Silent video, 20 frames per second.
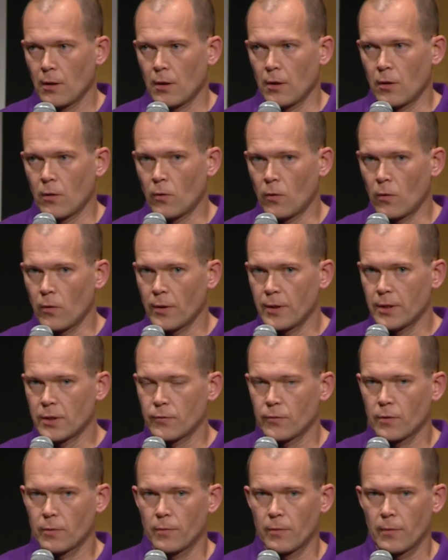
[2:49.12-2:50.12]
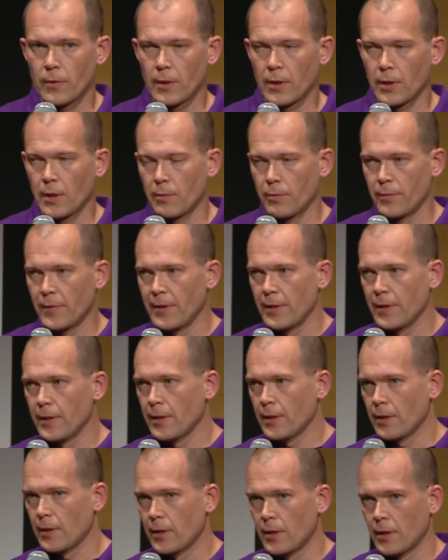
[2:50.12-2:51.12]
or it will uh,
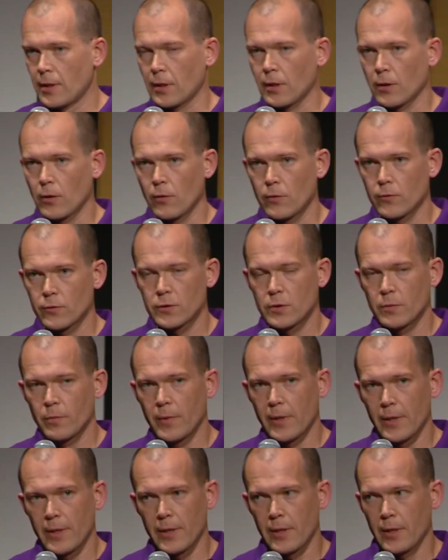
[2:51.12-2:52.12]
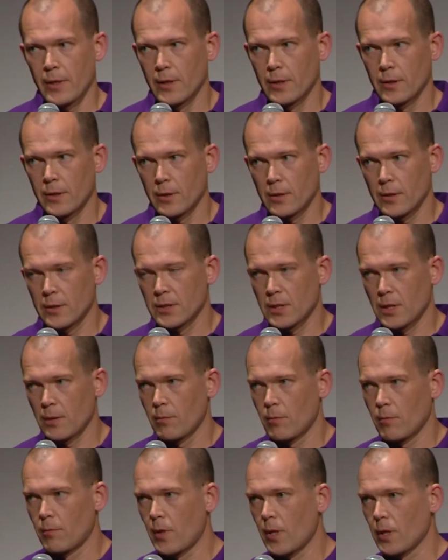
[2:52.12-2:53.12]
be uh, closed by an,
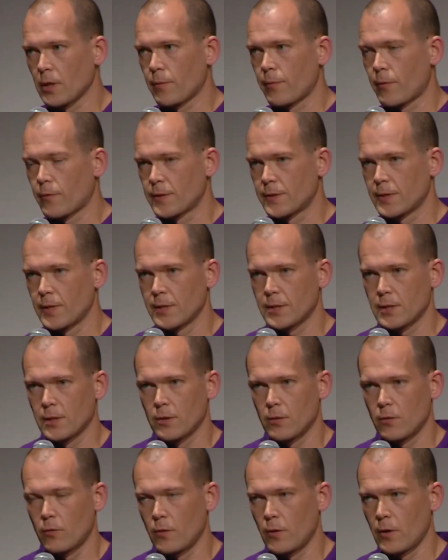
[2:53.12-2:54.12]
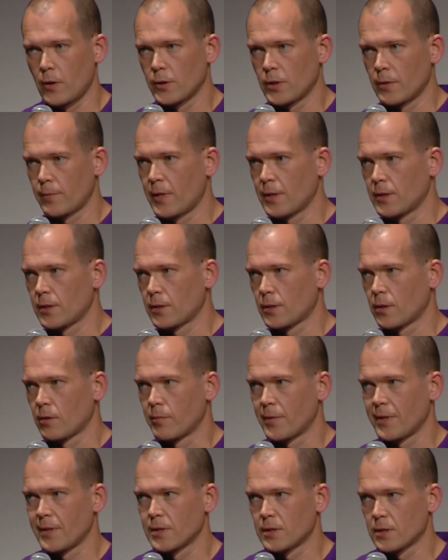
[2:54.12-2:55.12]
some bulk processing or automatical
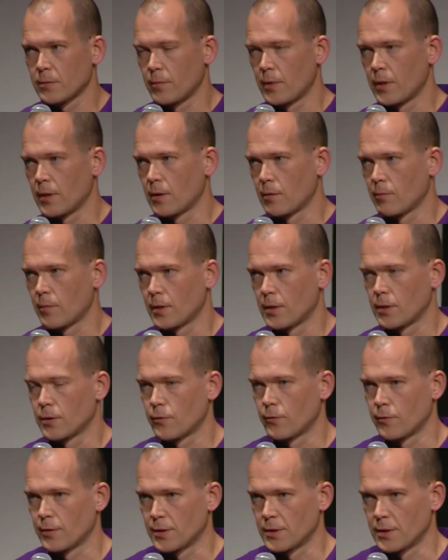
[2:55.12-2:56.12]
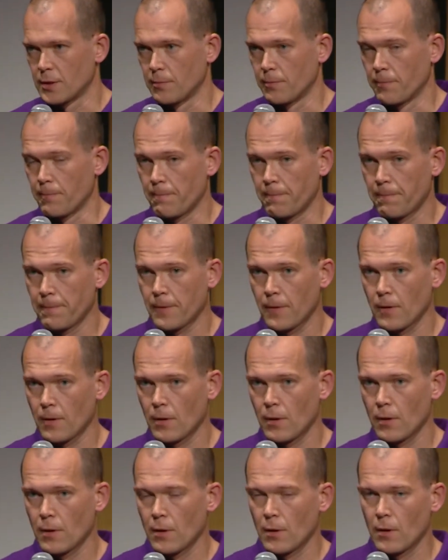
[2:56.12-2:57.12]
means by monitoring team.
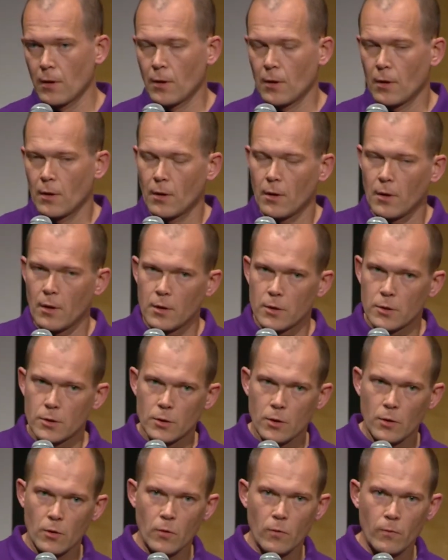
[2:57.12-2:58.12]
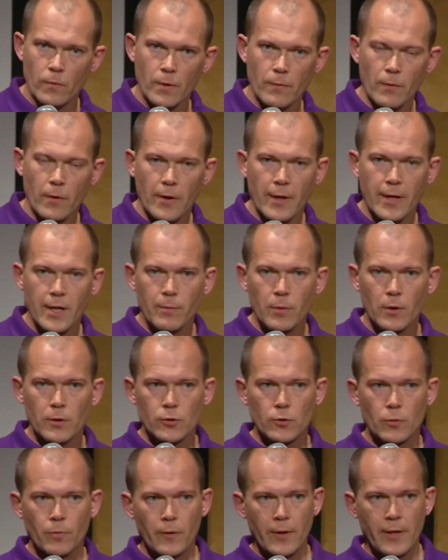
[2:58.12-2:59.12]
So we were able
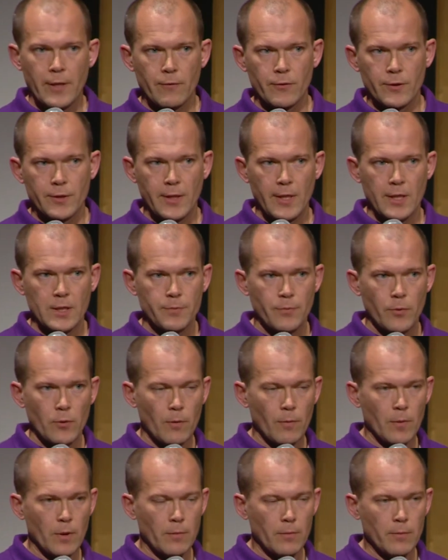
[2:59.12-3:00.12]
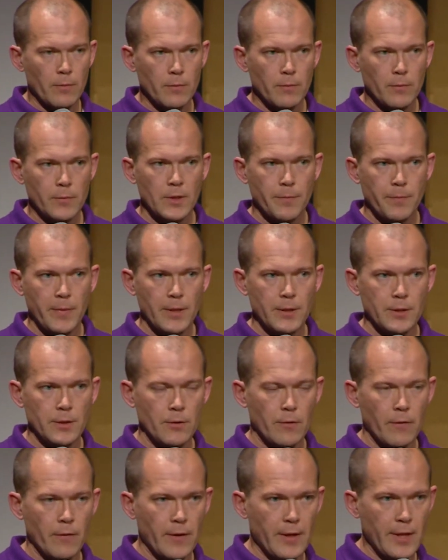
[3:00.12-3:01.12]
to prioritize problem
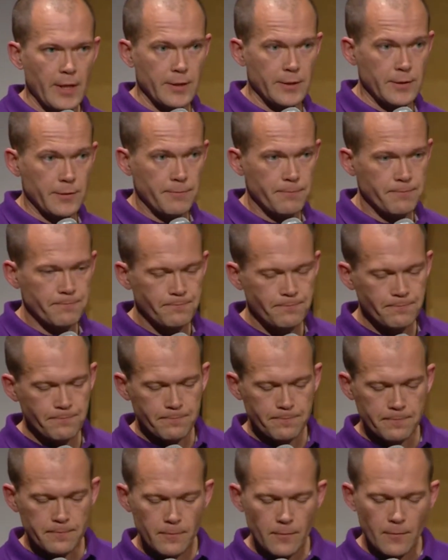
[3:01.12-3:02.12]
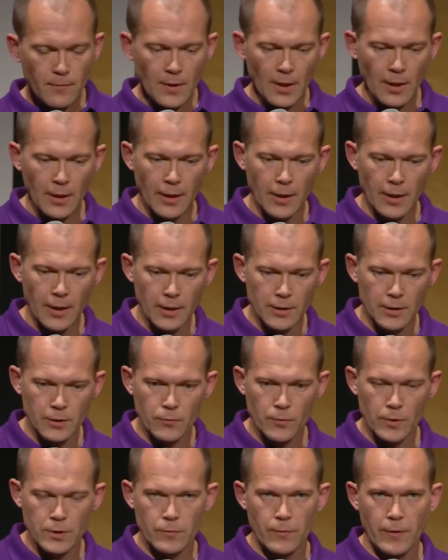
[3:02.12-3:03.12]
depending on that. Uh, and
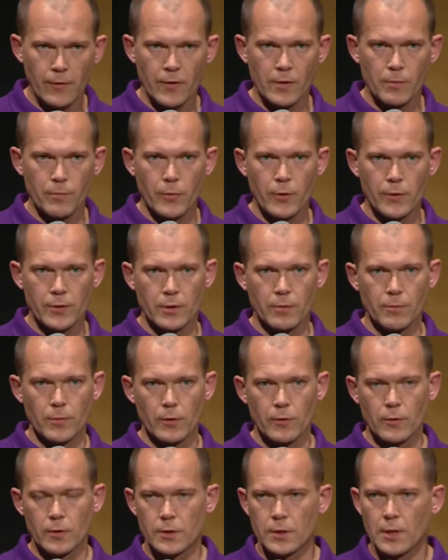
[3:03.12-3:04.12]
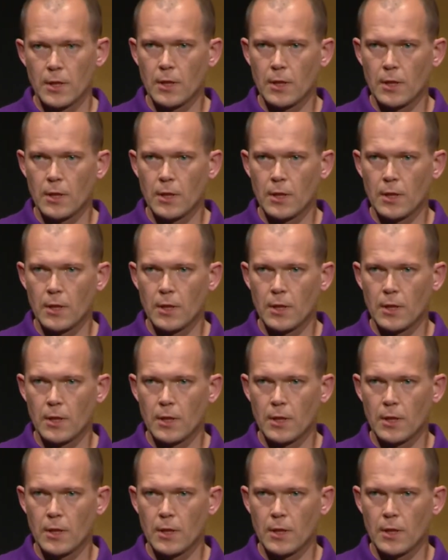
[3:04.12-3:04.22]
it was very important because